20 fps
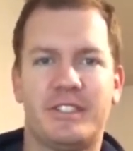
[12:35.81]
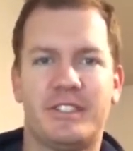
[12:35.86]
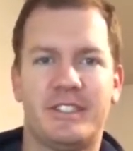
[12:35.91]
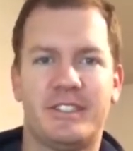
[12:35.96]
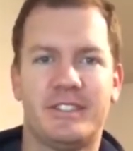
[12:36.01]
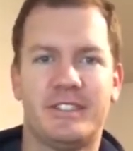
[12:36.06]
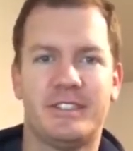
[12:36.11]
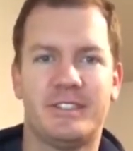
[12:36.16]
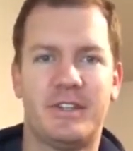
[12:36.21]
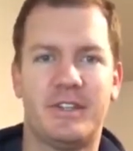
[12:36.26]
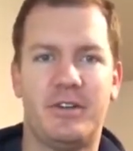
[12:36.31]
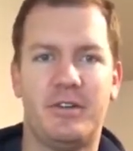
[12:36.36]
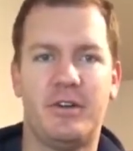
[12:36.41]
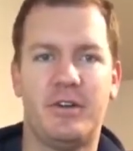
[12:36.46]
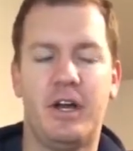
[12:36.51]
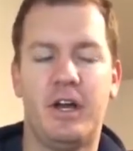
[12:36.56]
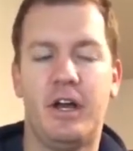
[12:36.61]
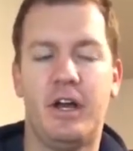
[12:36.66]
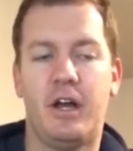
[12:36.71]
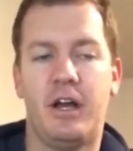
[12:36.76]
And so
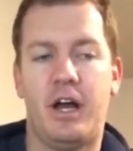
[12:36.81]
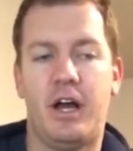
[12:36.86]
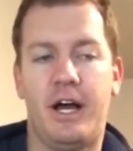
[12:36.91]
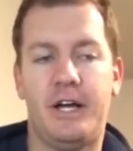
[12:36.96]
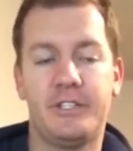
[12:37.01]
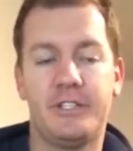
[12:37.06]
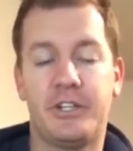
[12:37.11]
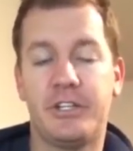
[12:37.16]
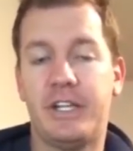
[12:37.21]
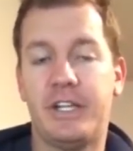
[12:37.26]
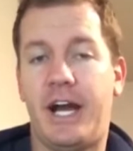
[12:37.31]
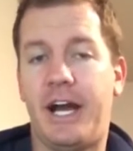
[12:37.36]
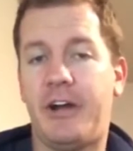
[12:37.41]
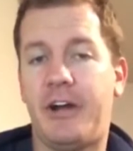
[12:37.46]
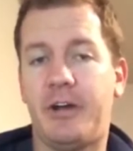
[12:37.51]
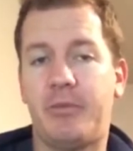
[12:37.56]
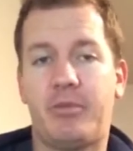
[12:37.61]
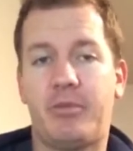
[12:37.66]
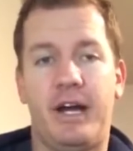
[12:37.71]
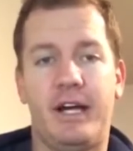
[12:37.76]
during the
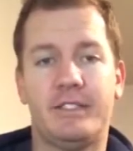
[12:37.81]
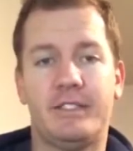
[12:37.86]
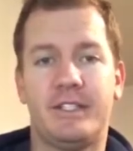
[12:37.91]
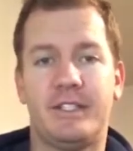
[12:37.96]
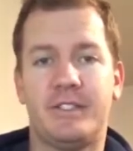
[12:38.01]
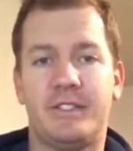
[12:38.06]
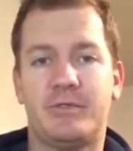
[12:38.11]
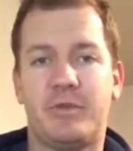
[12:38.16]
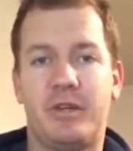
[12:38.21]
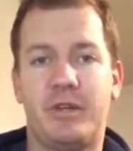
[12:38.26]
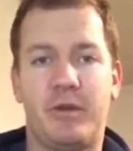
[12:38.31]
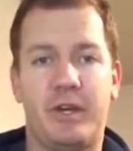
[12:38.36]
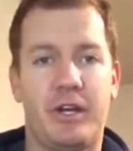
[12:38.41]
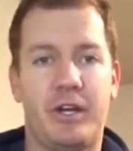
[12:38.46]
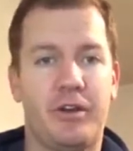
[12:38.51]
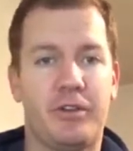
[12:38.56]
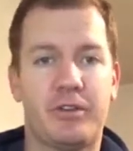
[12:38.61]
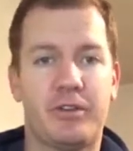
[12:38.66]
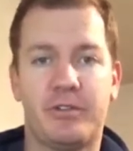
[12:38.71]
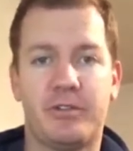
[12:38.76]
hiring process, we
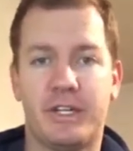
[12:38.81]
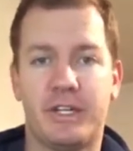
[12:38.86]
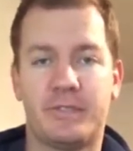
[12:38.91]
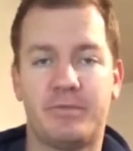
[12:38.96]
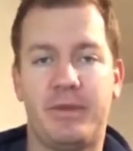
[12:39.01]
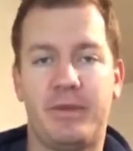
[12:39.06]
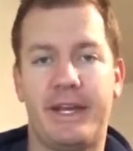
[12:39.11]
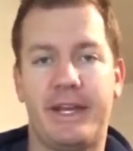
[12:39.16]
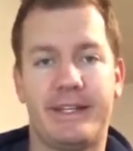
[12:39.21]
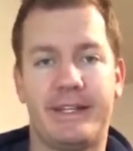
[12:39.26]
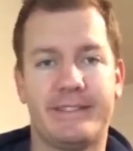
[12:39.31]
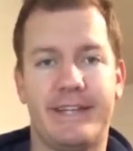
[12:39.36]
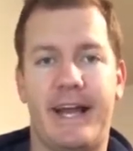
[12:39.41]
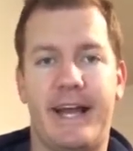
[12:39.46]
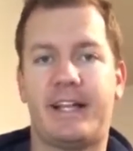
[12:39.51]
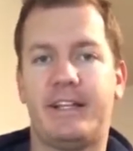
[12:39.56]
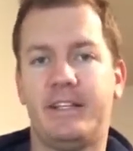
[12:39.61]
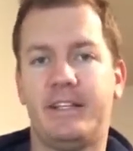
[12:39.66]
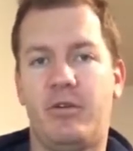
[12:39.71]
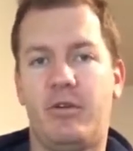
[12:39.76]
go through and explain
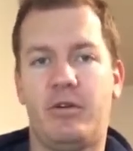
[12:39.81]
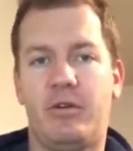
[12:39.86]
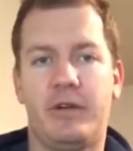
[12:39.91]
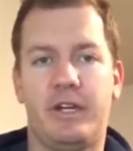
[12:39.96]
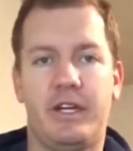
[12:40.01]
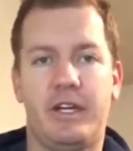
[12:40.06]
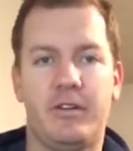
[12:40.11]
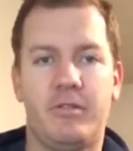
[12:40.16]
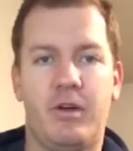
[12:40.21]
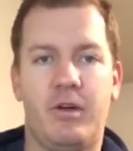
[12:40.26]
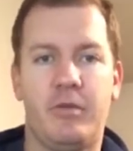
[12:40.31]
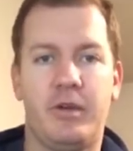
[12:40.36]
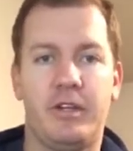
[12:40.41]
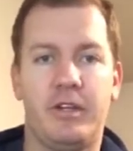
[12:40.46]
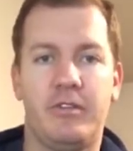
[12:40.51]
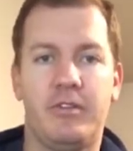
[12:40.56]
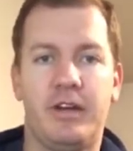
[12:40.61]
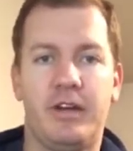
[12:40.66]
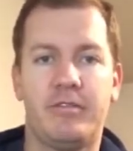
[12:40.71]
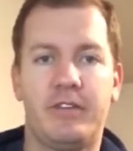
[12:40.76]
exactly what we
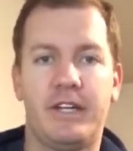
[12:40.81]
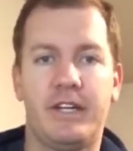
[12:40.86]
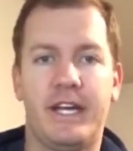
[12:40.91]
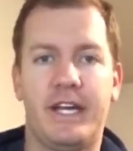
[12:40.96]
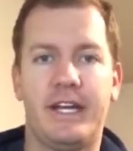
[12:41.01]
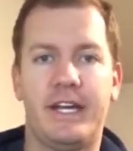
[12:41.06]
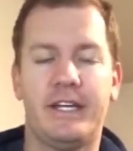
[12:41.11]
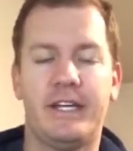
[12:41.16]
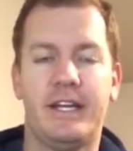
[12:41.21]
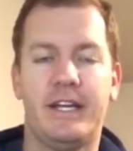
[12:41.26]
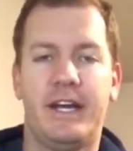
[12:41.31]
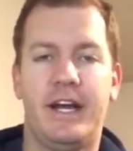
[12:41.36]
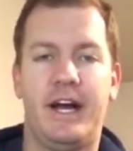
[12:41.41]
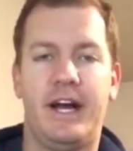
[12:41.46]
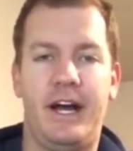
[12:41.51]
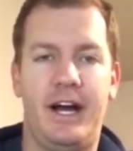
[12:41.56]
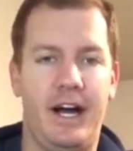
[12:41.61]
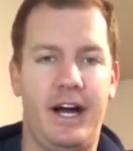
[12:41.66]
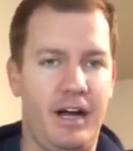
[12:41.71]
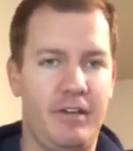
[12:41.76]
do every day.
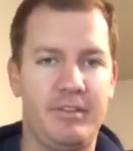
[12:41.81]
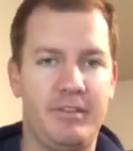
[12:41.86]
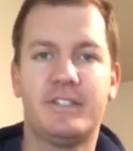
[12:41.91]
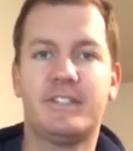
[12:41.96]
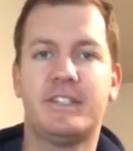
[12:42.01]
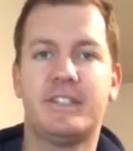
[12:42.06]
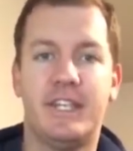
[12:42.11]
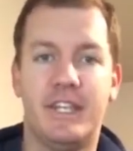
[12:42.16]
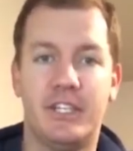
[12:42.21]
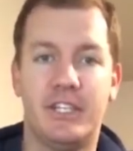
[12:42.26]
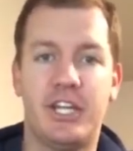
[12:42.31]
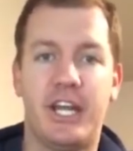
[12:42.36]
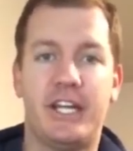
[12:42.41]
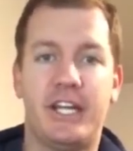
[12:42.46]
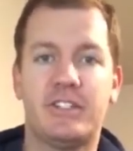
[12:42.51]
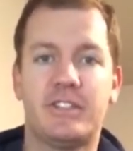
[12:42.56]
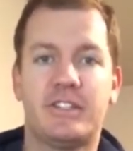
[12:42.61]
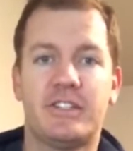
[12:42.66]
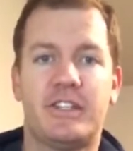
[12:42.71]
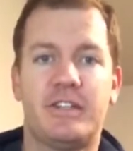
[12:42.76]
Obviously, it
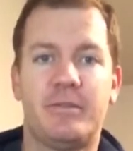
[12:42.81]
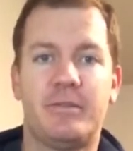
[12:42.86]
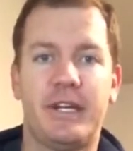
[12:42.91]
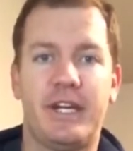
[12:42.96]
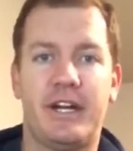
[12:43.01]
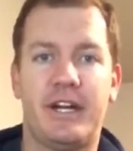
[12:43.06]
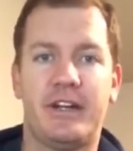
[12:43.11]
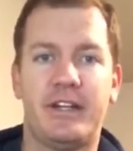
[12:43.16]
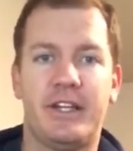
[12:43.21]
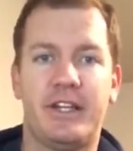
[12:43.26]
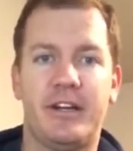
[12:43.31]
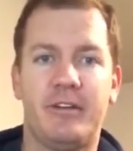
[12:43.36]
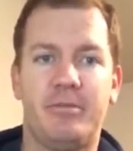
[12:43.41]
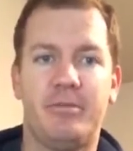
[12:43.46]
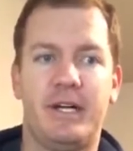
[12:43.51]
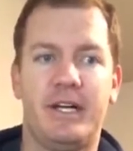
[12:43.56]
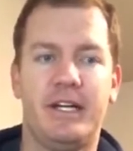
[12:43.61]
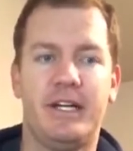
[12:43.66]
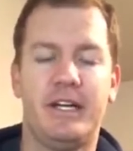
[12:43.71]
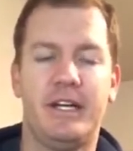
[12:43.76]
changes a little bit here and there,
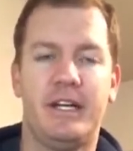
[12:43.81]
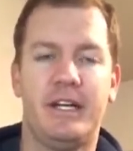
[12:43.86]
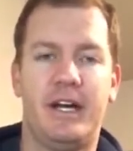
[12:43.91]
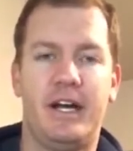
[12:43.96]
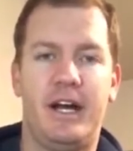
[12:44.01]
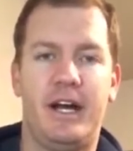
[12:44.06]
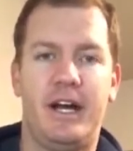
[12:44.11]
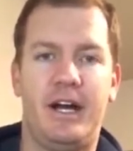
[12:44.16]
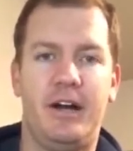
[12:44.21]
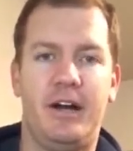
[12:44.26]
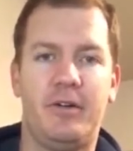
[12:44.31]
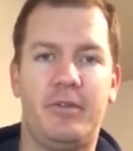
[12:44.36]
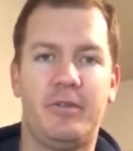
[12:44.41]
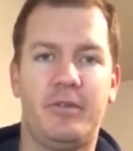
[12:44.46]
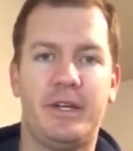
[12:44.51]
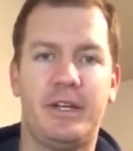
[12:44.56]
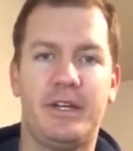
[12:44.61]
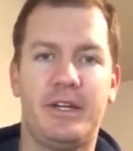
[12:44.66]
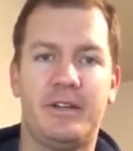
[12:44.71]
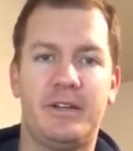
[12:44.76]
but
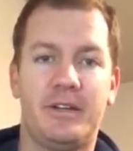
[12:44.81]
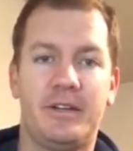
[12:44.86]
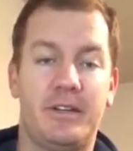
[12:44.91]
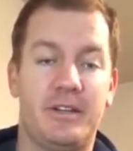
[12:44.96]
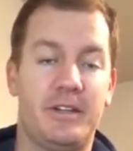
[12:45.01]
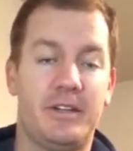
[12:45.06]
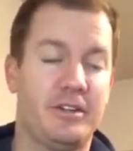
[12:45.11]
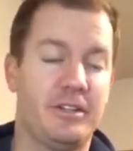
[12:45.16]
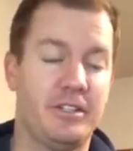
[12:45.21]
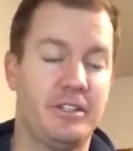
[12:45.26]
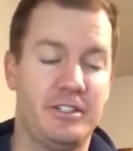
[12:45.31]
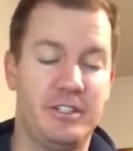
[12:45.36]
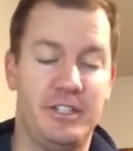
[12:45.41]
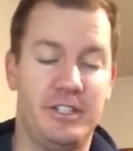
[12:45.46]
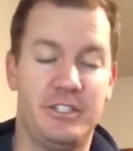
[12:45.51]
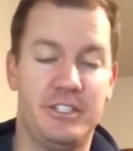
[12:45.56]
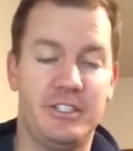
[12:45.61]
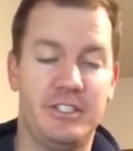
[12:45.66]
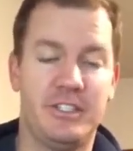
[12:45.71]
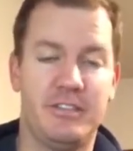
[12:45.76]
the
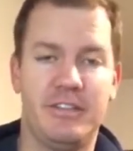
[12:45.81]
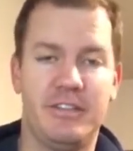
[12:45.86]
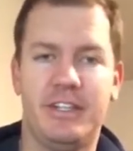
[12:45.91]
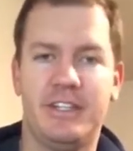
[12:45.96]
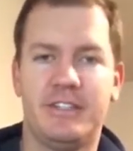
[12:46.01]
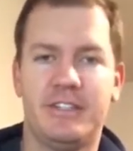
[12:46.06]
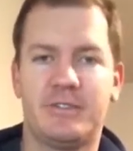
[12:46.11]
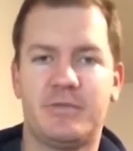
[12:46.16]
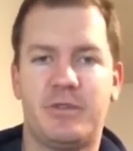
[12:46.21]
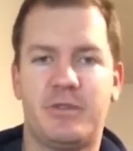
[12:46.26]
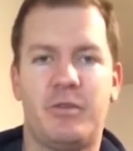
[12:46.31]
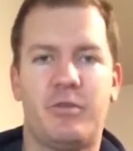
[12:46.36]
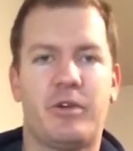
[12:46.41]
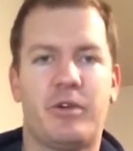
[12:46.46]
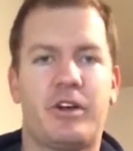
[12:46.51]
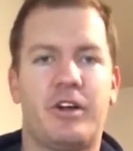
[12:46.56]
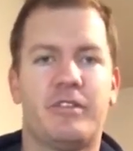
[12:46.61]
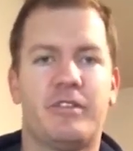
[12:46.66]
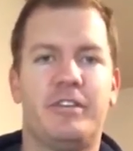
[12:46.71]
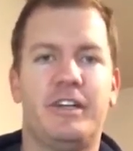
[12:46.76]
gist of it is we
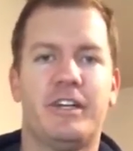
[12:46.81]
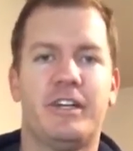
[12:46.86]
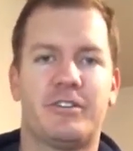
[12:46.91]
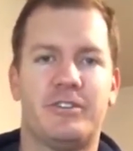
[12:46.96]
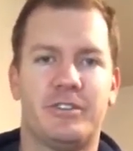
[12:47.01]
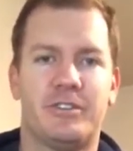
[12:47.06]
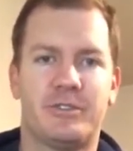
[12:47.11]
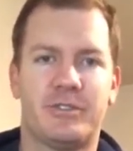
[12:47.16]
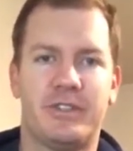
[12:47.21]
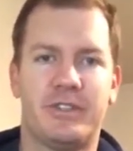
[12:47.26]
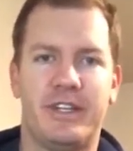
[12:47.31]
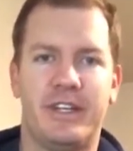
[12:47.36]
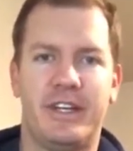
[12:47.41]
work on vehicles.